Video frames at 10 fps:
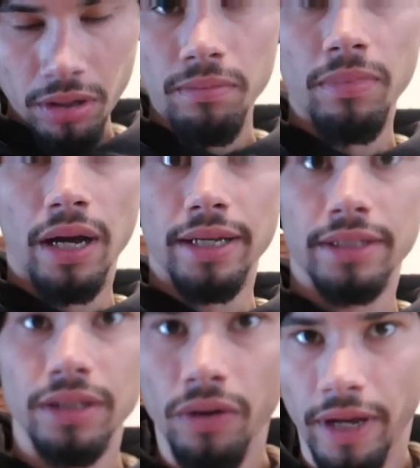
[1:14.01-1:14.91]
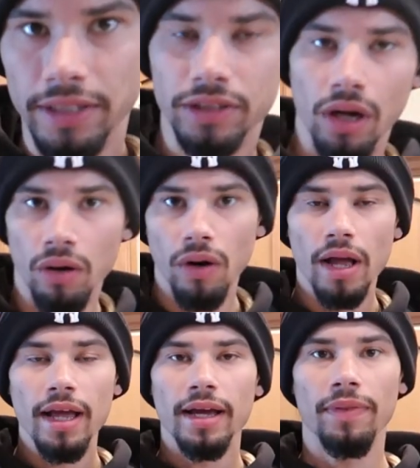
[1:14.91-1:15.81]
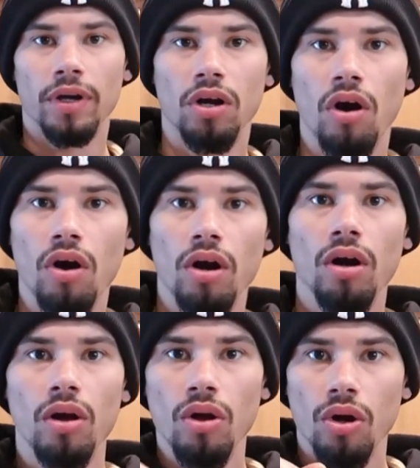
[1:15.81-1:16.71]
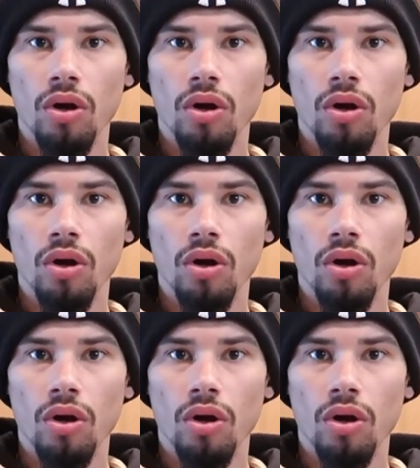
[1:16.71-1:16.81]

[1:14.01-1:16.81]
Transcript: but okay, so in the car,